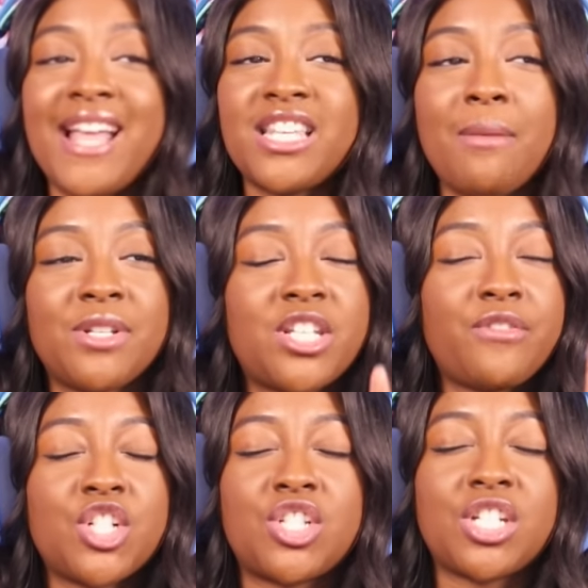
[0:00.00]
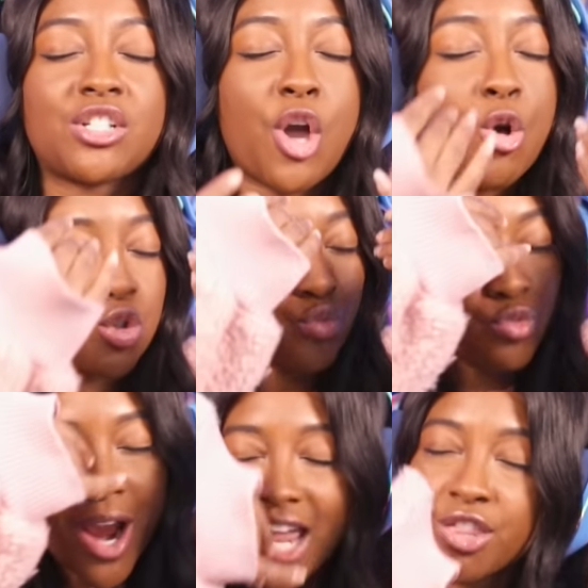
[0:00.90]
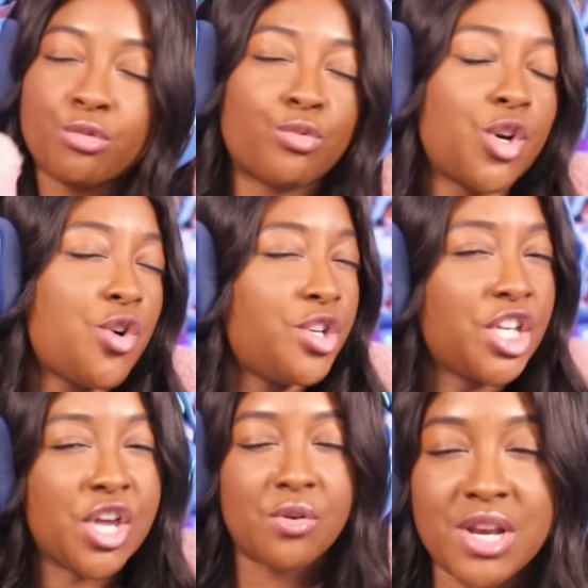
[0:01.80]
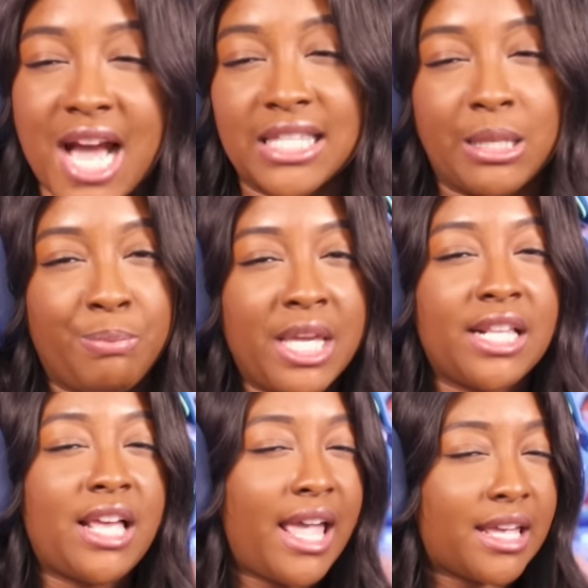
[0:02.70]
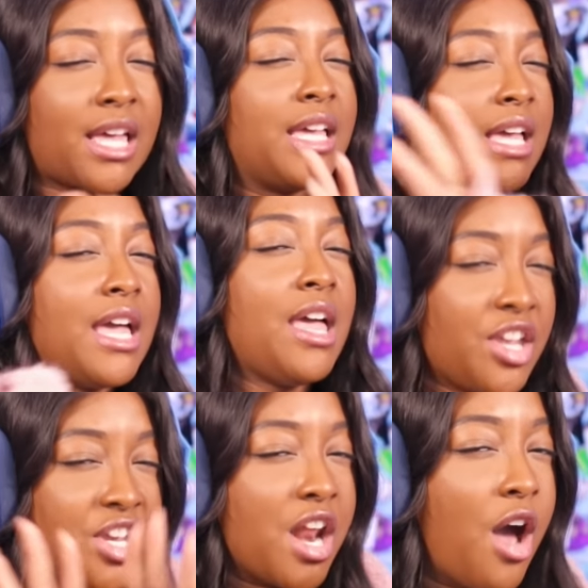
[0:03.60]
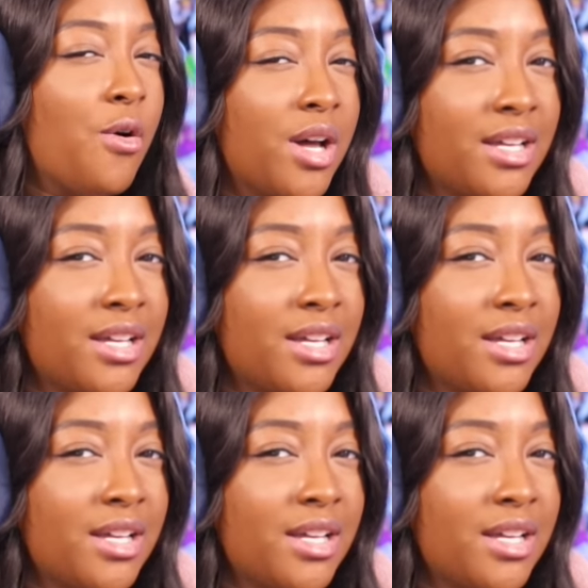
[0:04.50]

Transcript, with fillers: that type of stuff just, just goes right through you. Not to be like, you know.